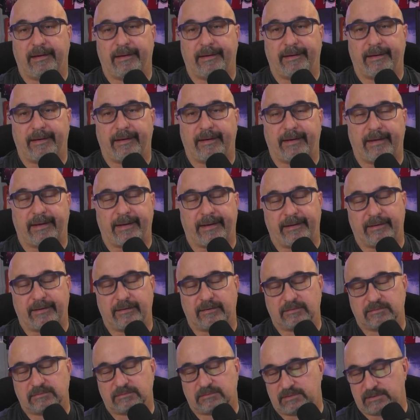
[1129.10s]
And
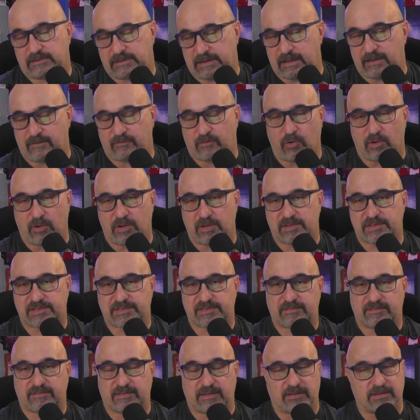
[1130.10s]
then, of course,
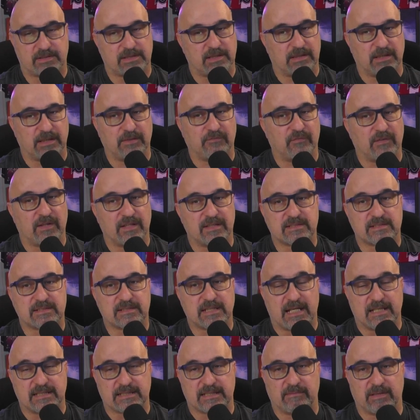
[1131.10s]
there's their defense,
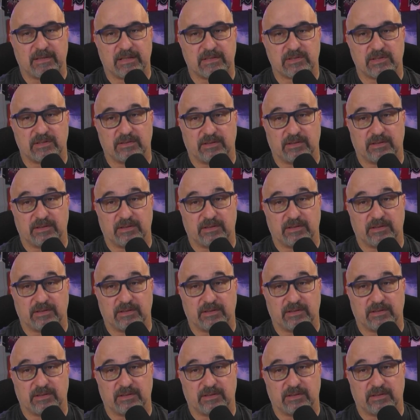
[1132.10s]
as I mentioned.